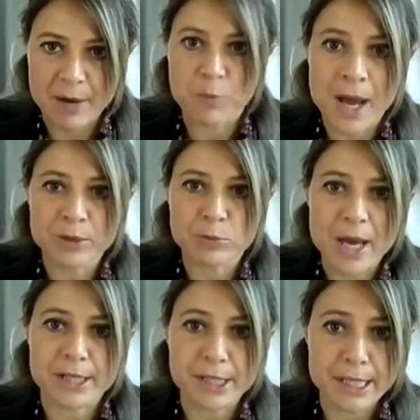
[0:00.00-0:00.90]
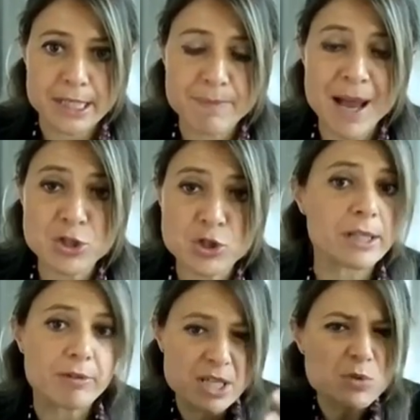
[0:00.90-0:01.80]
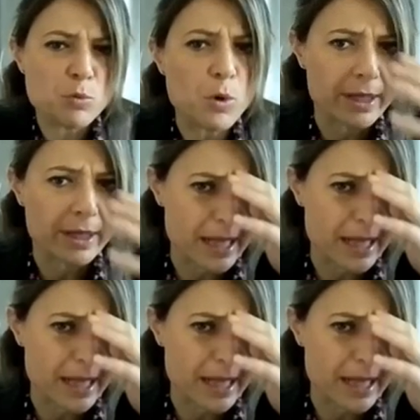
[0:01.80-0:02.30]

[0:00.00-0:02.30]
when we are in expansion, and there is work